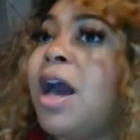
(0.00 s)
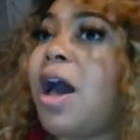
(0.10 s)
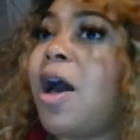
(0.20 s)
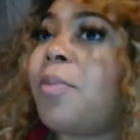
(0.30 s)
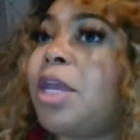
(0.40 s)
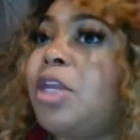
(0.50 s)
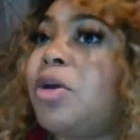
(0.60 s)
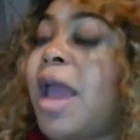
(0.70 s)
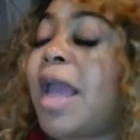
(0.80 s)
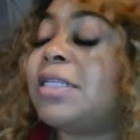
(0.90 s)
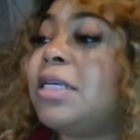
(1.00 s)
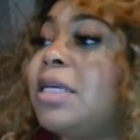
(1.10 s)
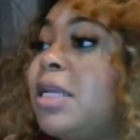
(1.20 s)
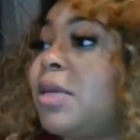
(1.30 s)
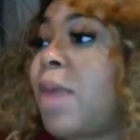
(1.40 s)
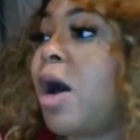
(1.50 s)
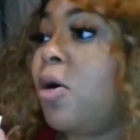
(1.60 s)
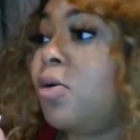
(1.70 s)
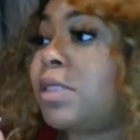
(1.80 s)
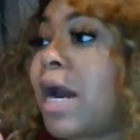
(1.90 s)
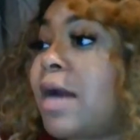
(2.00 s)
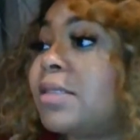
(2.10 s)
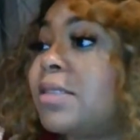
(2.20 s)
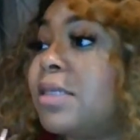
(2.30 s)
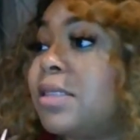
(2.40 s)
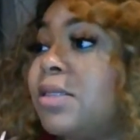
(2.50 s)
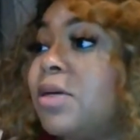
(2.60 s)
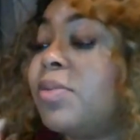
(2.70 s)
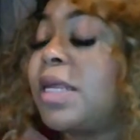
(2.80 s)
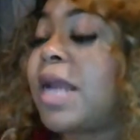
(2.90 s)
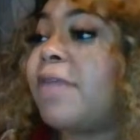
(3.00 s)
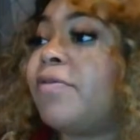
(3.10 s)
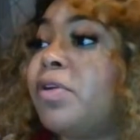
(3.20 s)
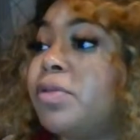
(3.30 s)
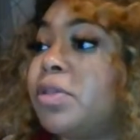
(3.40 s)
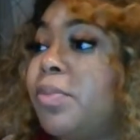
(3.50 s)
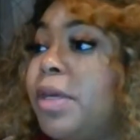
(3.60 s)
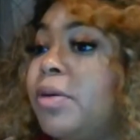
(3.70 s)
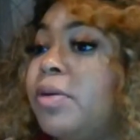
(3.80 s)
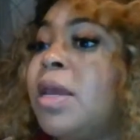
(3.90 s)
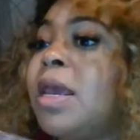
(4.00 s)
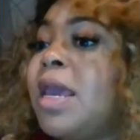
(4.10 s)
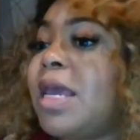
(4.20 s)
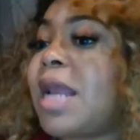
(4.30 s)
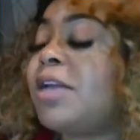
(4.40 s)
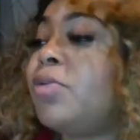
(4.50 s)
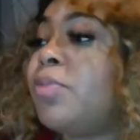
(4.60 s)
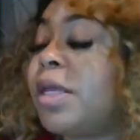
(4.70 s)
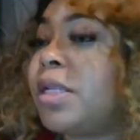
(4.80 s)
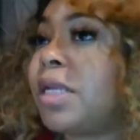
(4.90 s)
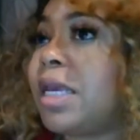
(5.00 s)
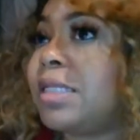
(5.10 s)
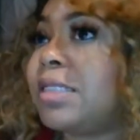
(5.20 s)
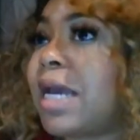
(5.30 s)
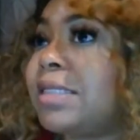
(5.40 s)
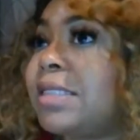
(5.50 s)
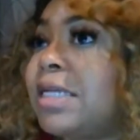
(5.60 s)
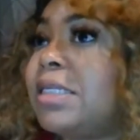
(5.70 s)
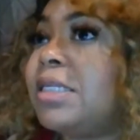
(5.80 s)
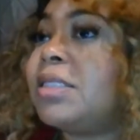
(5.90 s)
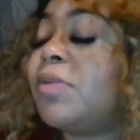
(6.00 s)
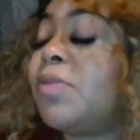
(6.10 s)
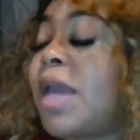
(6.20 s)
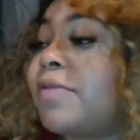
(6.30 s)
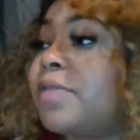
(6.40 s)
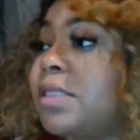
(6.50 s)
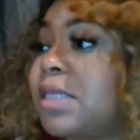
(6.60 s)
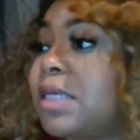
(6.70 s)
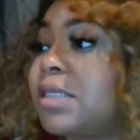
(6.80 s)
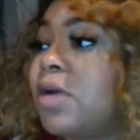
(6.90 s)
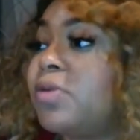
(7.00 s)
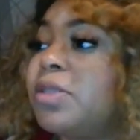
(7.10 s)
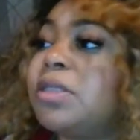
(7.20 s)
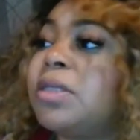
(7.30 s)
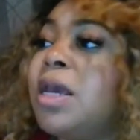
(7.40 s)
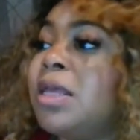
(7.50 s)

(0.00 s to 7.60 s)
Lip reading: And you're actually getting my whole entire system that I've used to build. And I do monthly insight sessions, and we have success coaches.